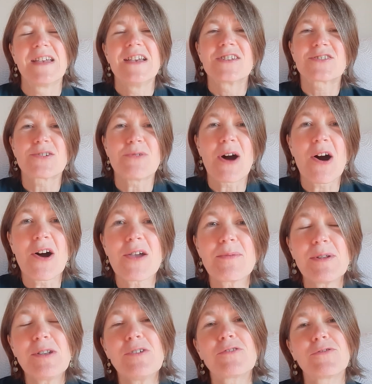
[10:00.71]
So I will
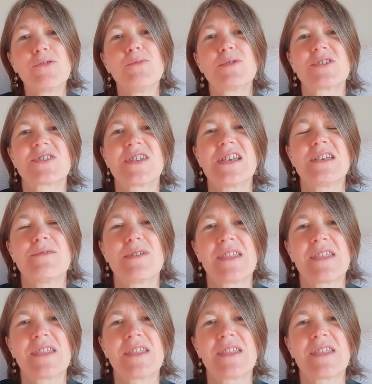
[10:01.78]
look forward to seeing you at the